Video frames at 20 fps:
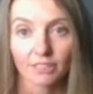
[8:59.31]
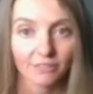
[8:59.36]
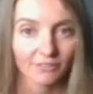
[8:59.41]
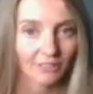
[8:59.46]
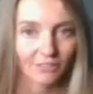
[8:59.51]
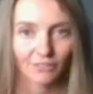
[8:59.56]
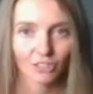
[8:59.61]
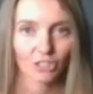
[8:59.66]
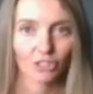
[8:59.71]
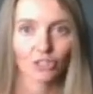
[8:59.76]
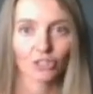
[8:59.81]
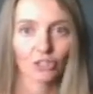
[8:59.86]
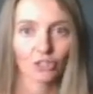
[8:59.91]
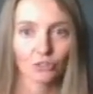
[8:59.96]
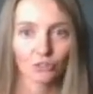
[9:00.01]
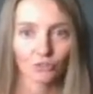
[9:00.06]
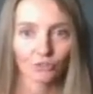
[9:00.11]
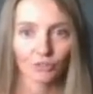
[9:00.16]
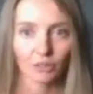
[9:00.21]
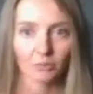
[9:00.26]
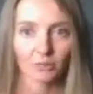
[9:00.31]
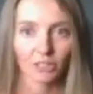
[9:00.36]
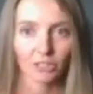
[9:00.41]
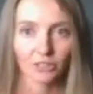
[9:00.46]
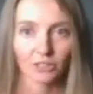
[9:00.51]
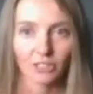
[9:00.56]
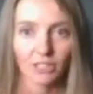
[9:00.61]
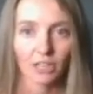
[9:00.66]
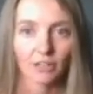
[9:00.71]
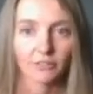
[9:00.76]
even if it's just you filming
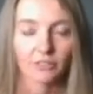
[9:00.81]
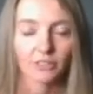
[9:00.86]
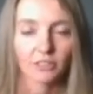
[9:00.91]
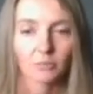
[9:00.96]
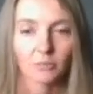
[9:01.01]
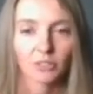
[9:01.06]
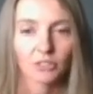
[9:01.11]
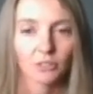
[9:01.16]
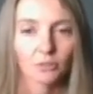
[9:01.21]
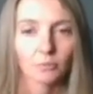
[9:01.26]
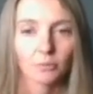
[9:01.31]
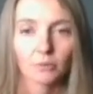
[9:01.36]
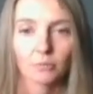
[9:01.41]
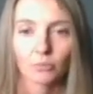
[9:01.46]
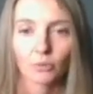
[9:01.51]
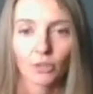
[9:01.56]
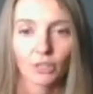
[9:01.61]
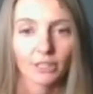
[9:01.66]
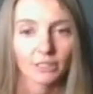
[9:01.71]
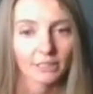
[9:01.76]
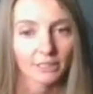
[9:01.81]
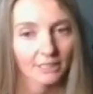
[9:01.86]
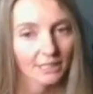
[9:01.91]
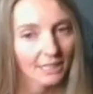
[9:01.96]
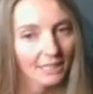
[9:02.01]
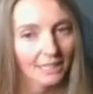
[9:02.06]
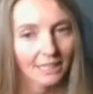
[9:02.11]
yourself, is gonna be super important.